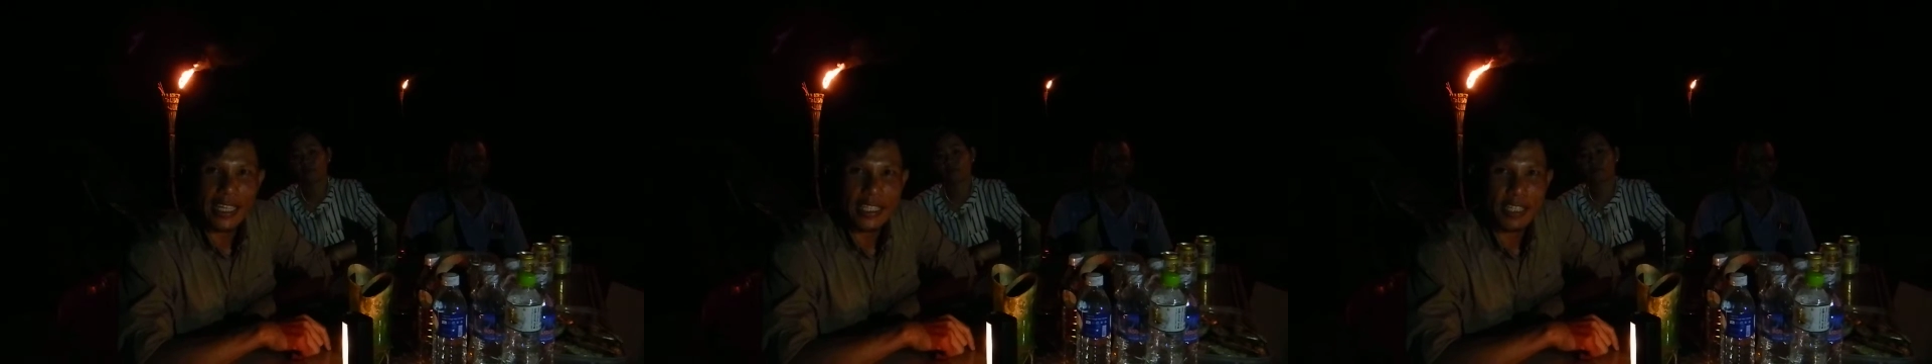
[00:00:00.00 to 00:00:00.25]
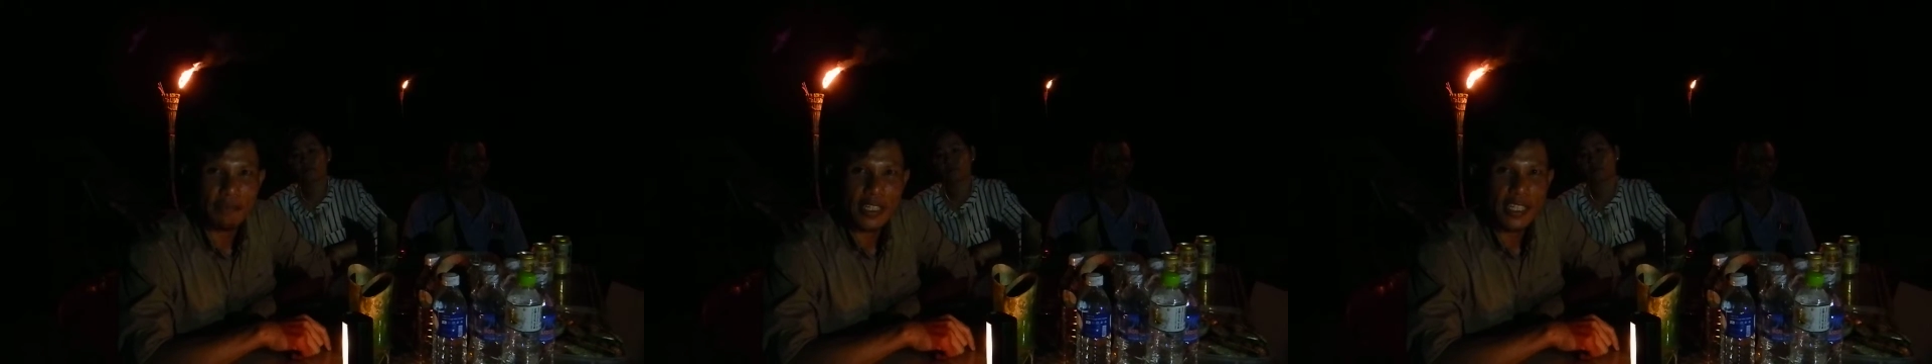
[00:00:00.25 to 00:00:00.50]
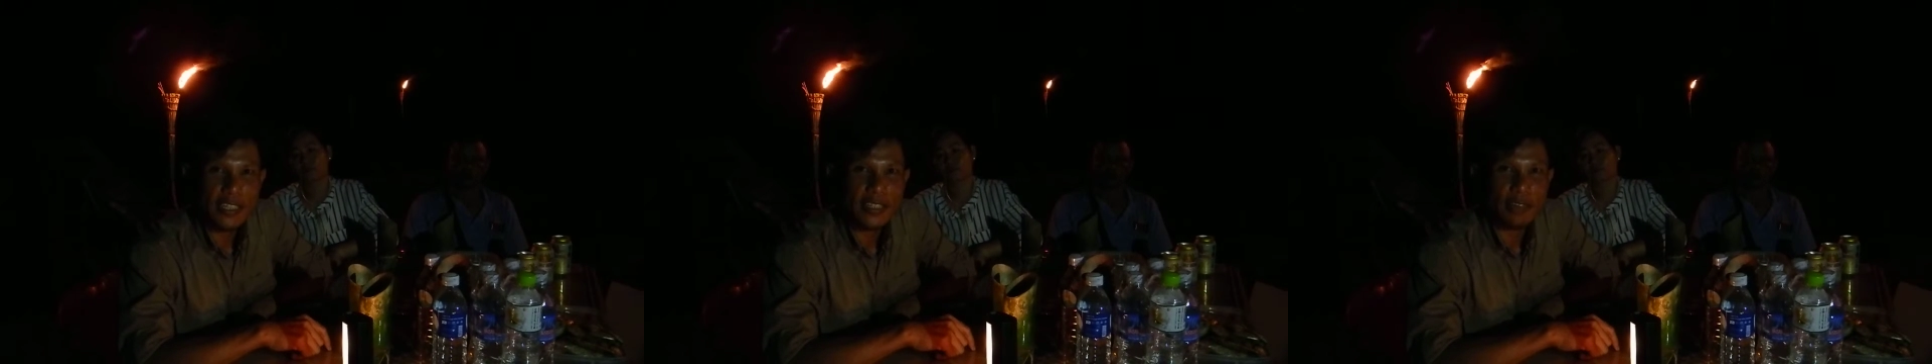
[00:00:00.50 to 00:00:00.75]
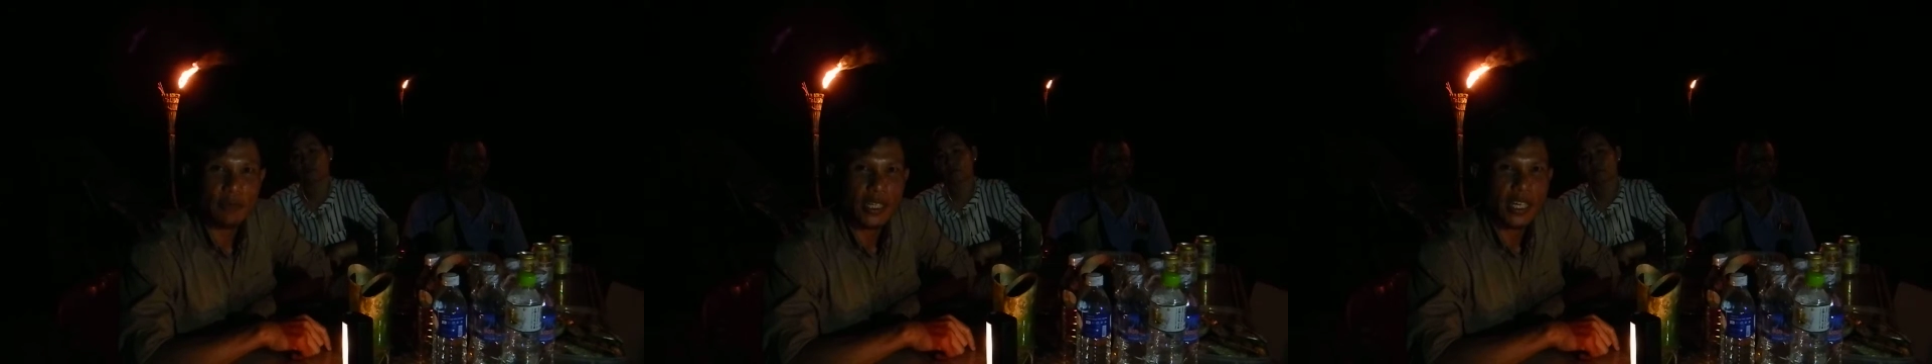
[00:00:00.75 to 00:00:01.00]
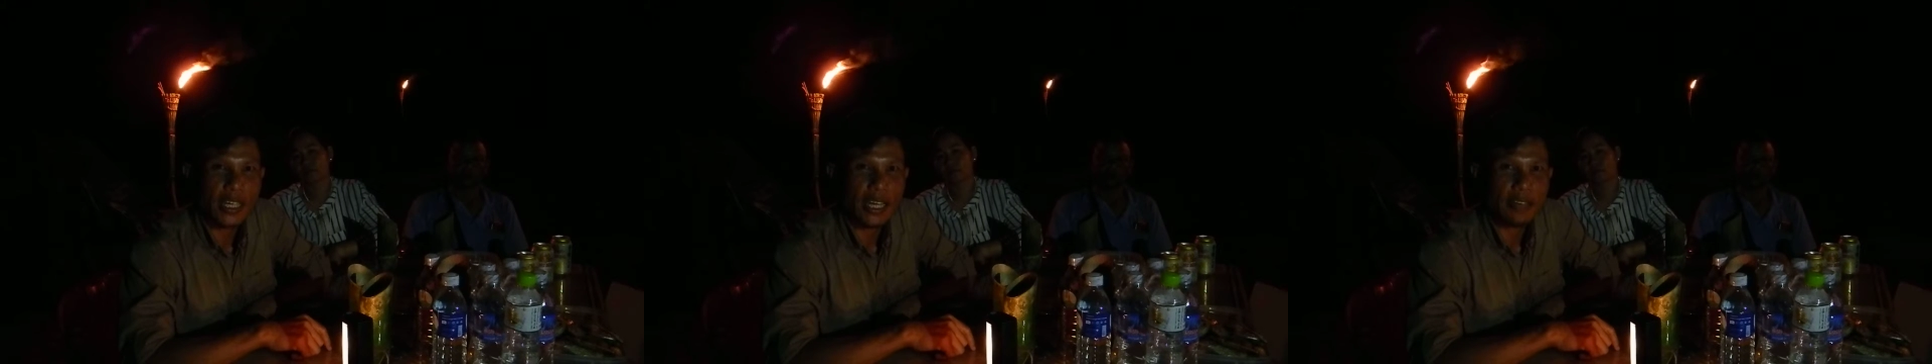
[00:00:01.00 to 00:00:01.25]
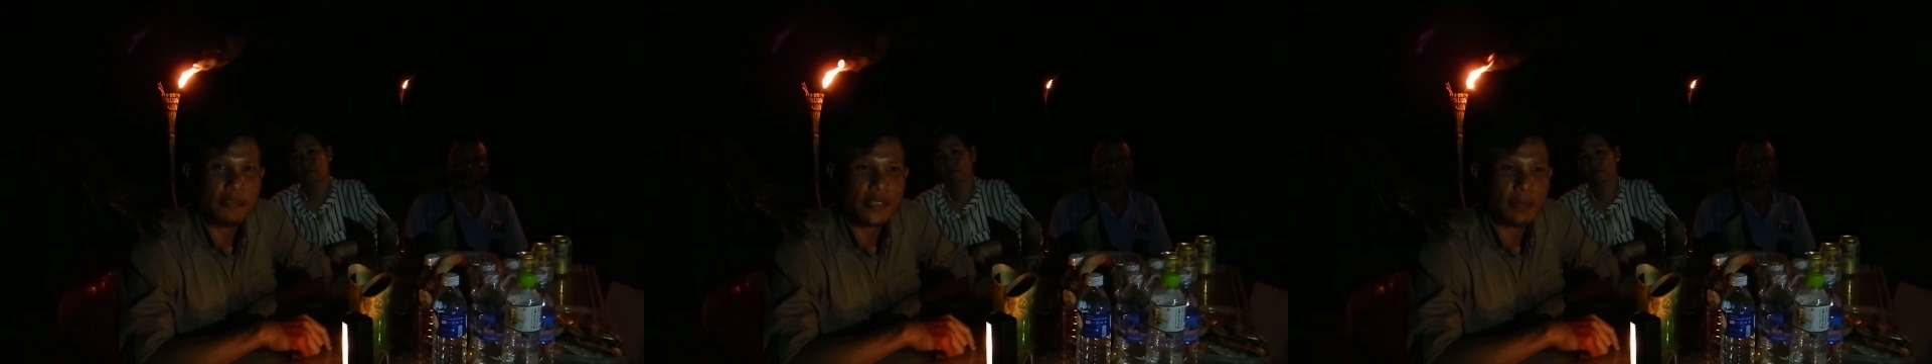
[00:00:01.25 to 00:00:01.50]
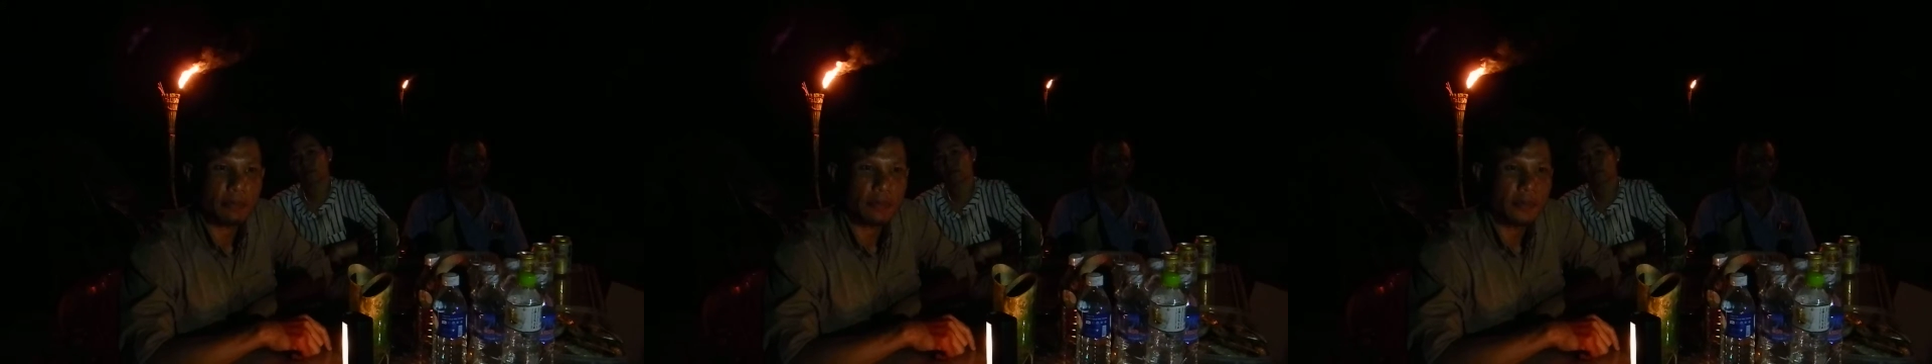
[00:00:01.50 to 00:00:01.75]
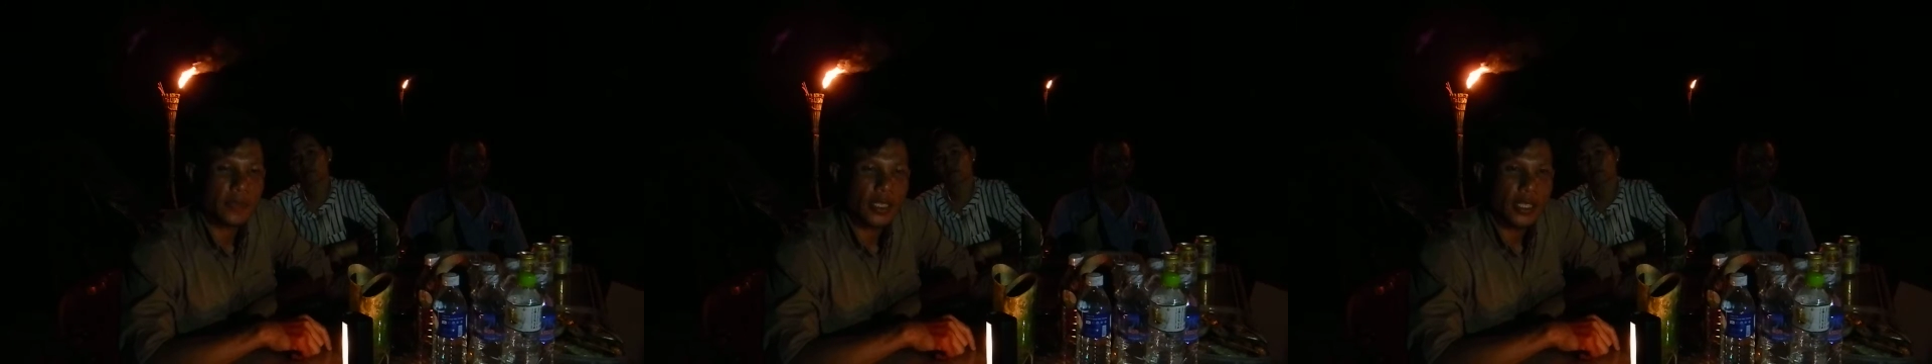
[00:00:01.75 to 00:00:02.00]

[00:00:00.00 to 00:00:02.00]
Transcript: activities that we can have some